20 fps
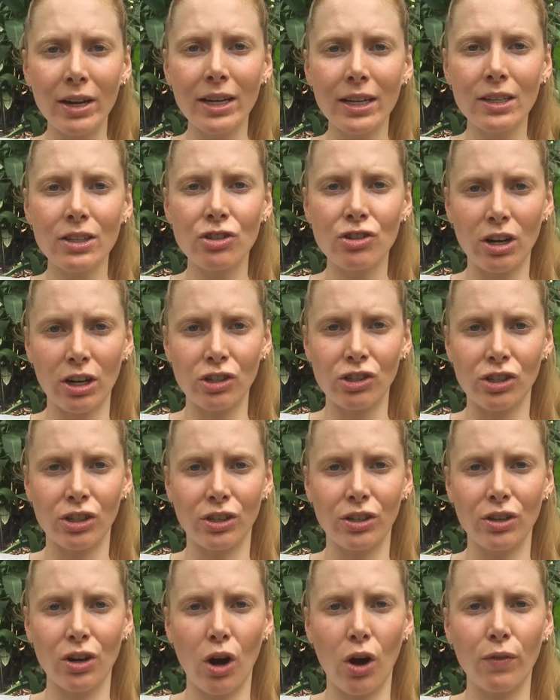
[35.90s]
reconstruction
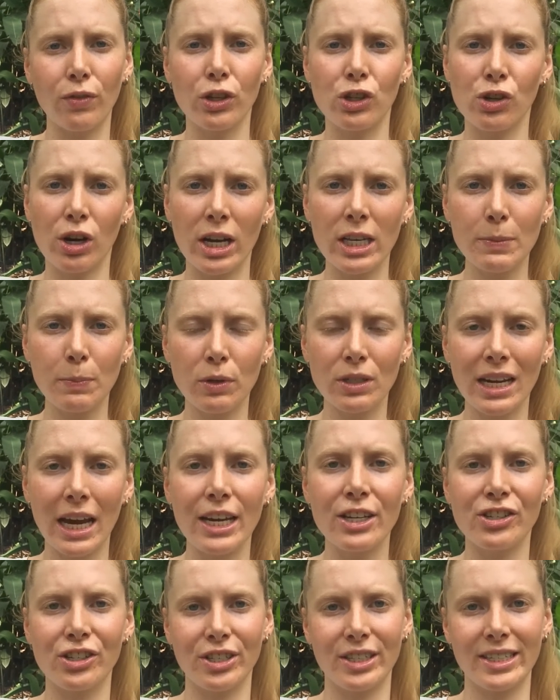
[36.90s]
of the
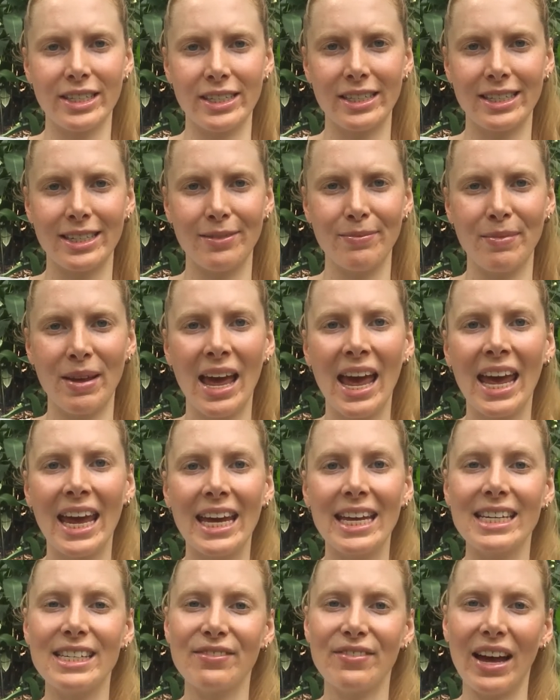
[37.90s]
transportation system
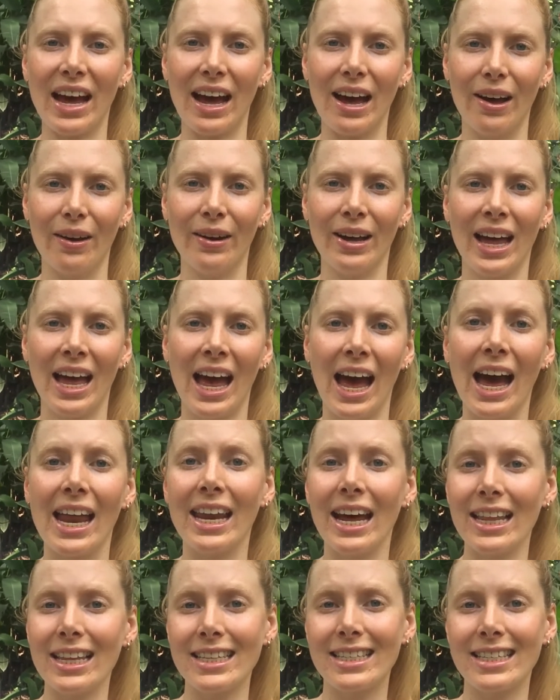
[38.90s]
in Davao,
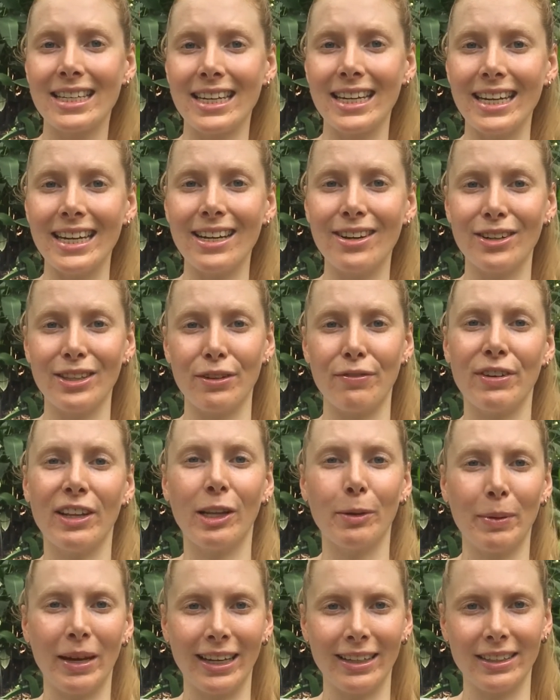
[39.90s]
another city here in the
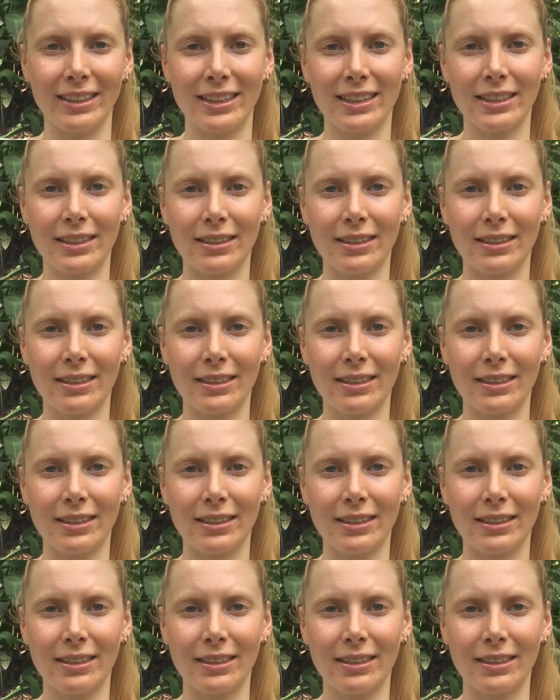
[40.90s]
Philippines.